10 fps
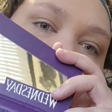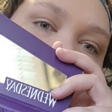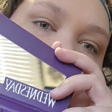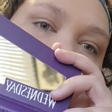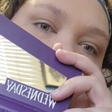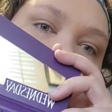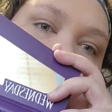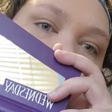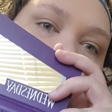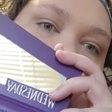
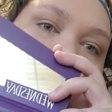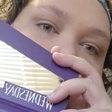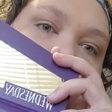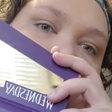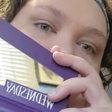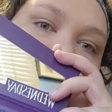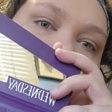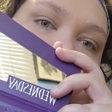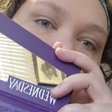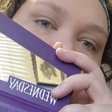right
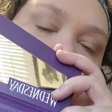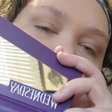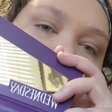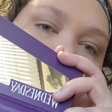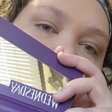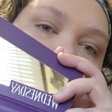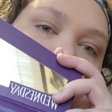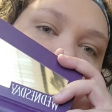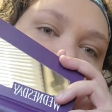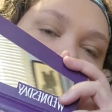there, right
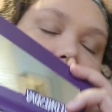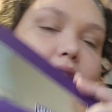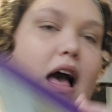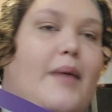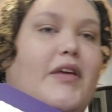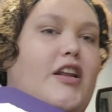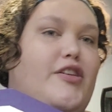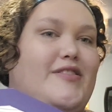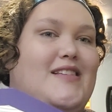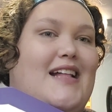here. I'm going to
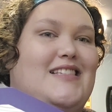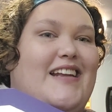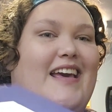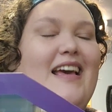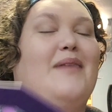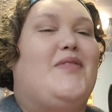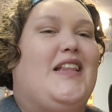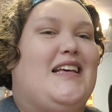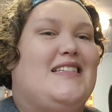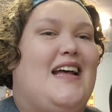use that today. I'm
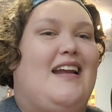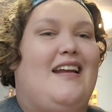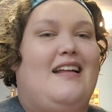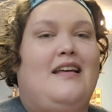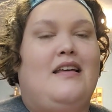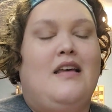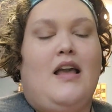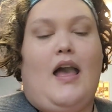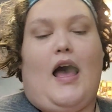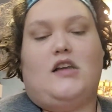really excited.
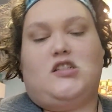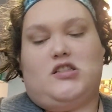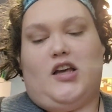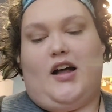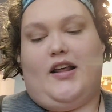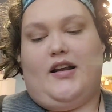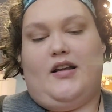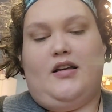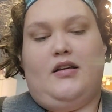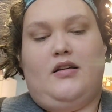I just got it.
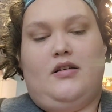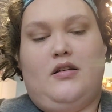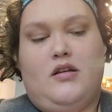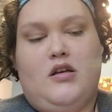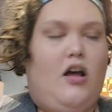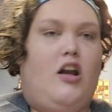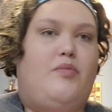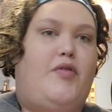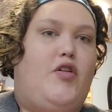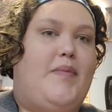I already
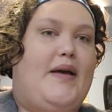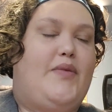broke my